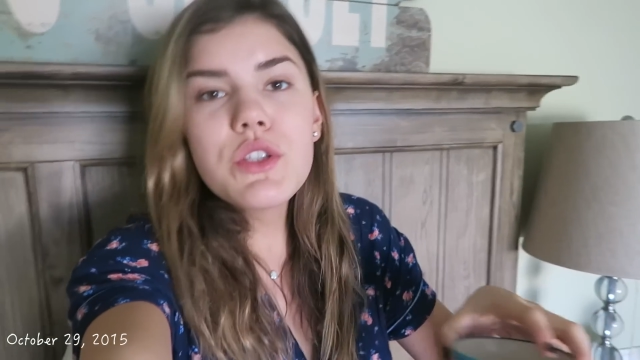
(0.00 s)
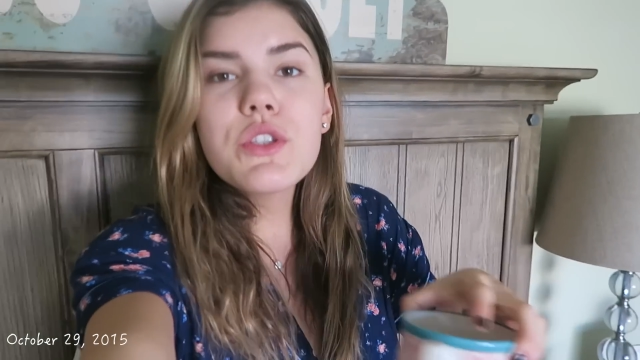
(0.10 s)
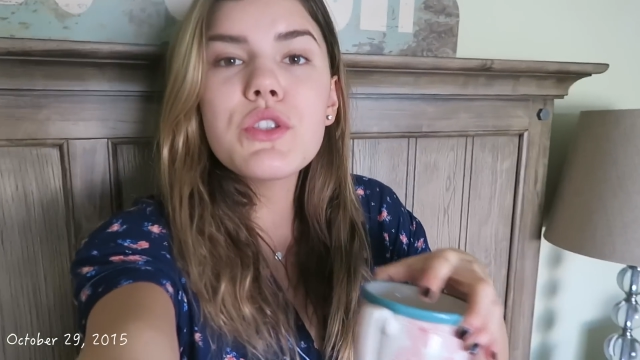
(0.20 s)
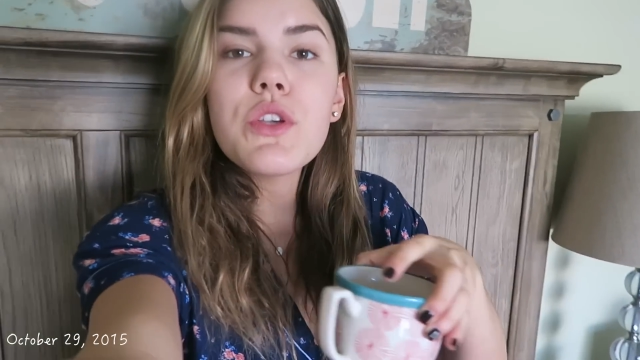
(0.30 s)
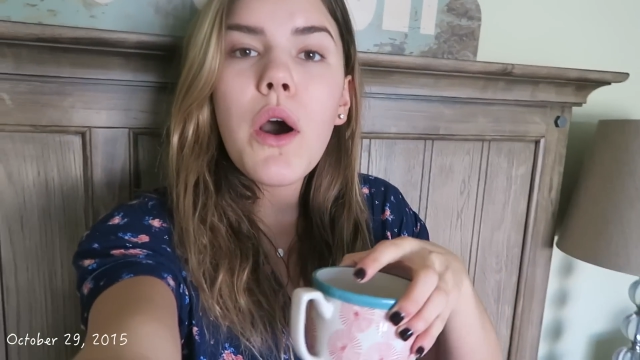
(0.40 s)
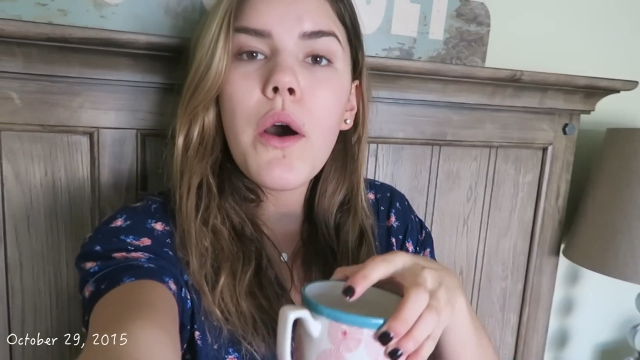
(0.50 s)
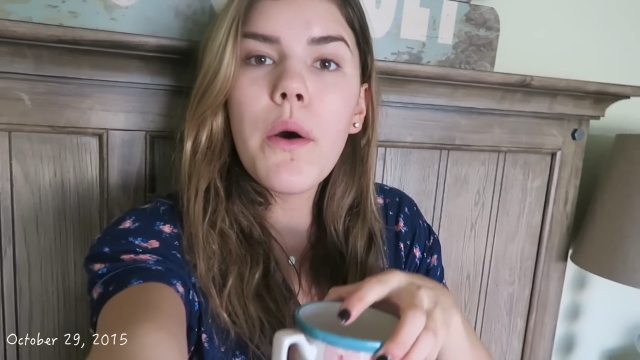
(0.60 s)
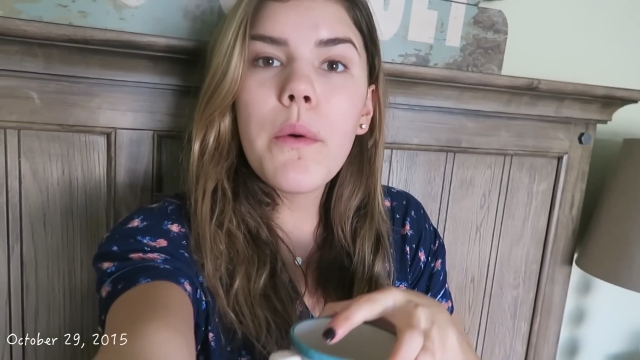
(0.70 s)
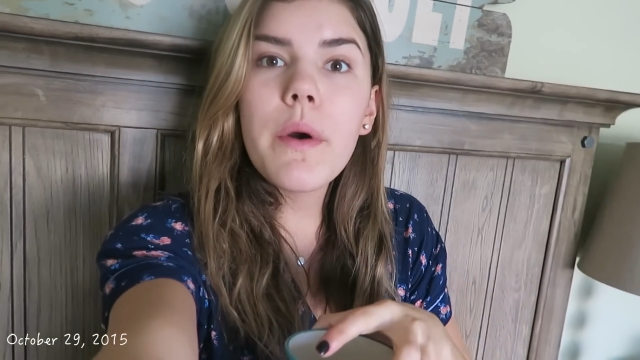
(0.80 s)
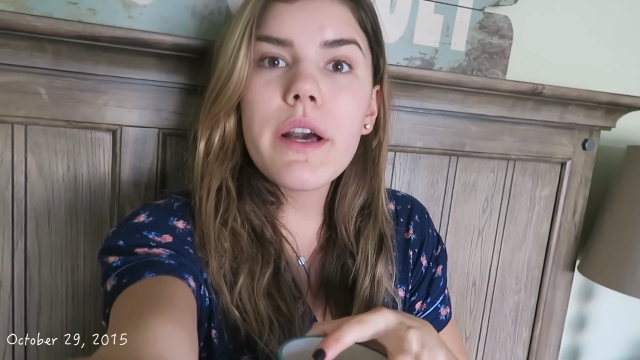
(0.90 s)

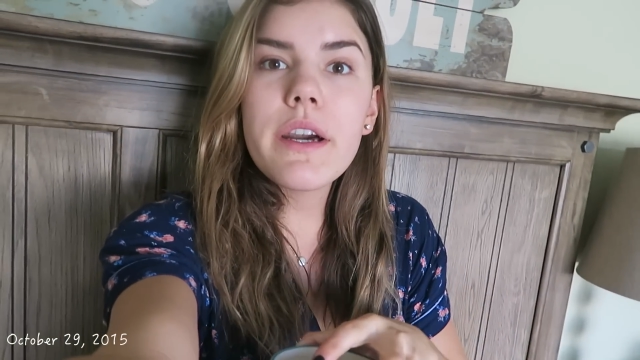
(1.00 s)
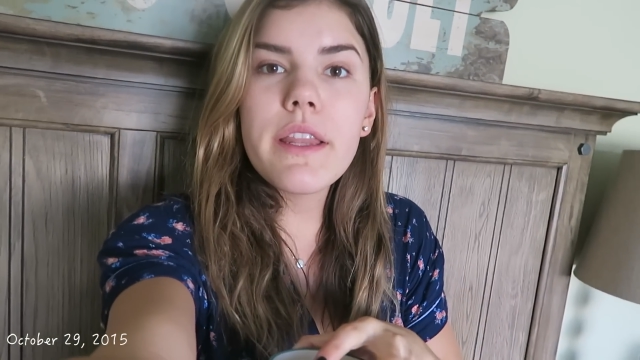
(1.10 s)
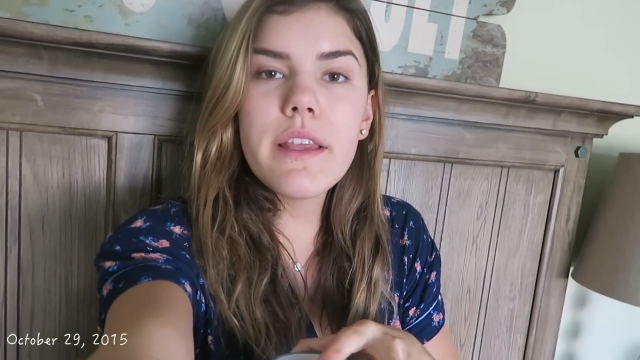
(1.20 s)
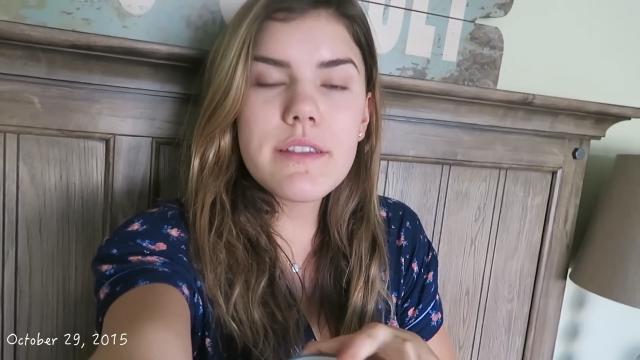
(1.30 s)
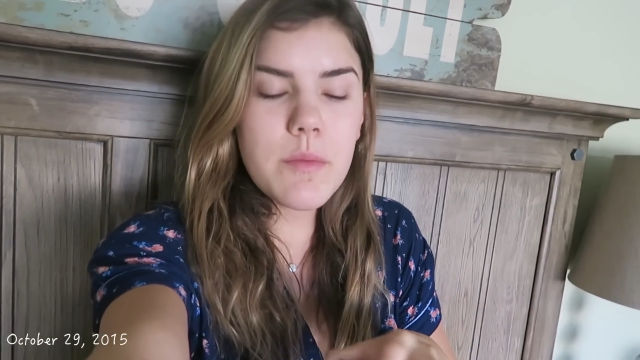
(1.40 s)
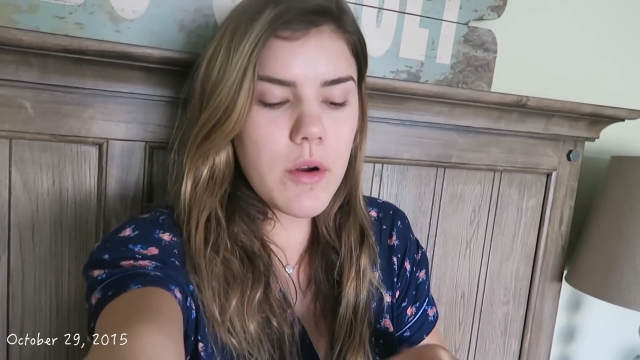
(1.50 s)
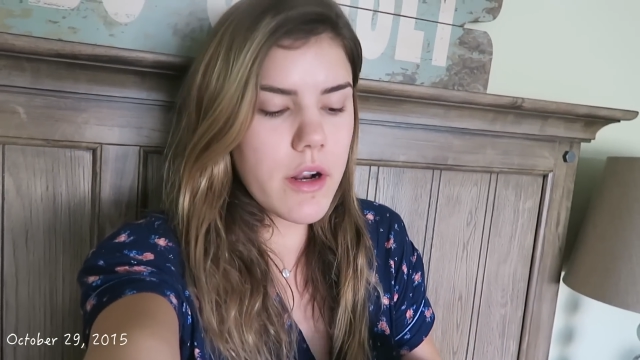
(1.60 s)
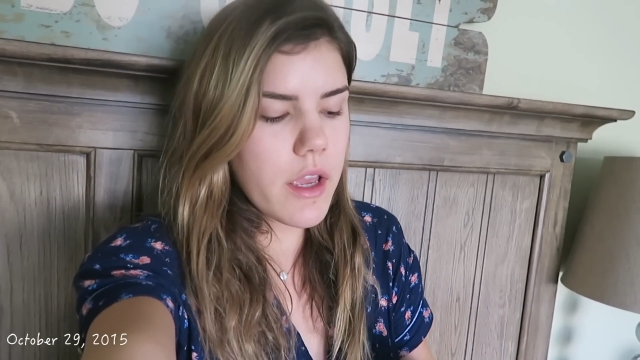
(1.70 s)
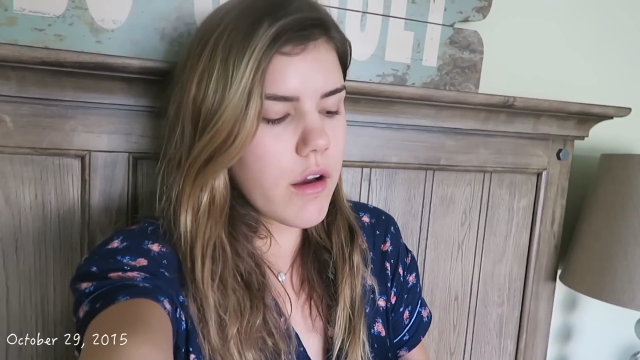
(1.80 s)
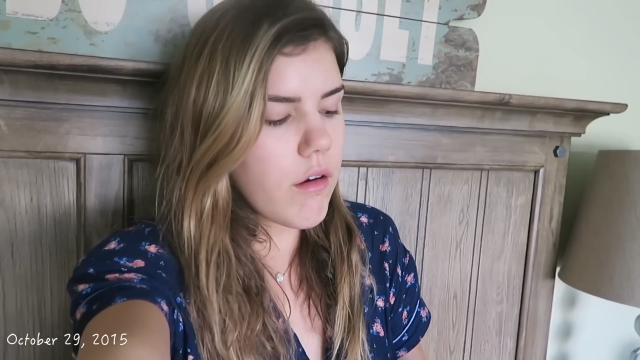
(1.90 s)
so good this
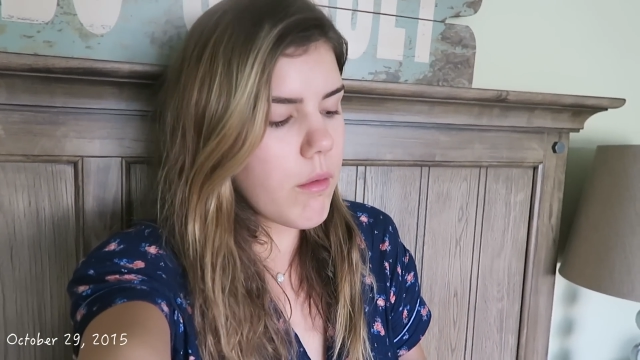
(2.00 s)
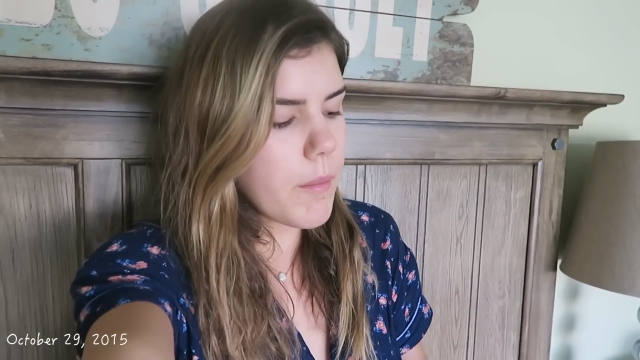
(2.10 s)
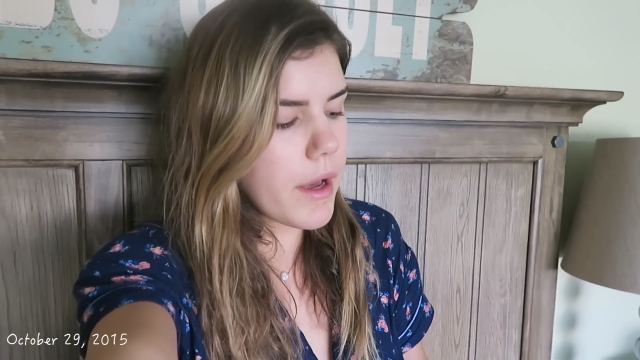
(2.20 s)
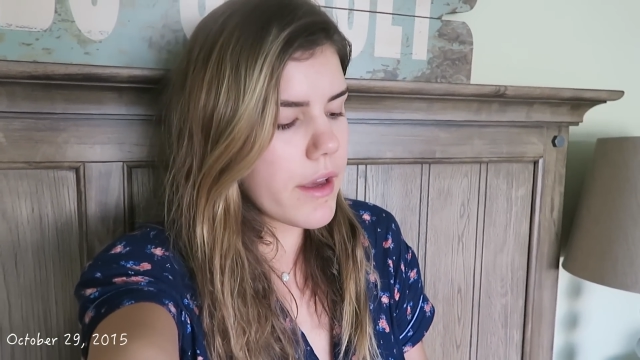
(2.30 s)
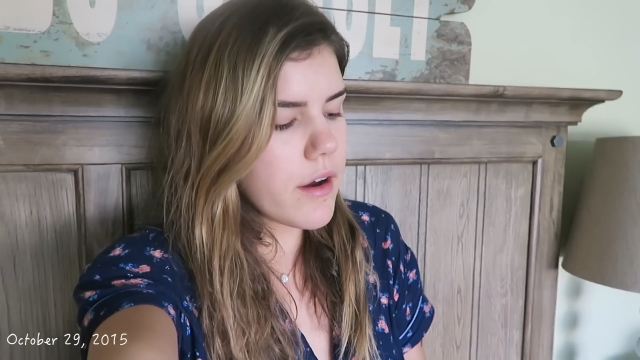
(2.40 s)
morning. Oh my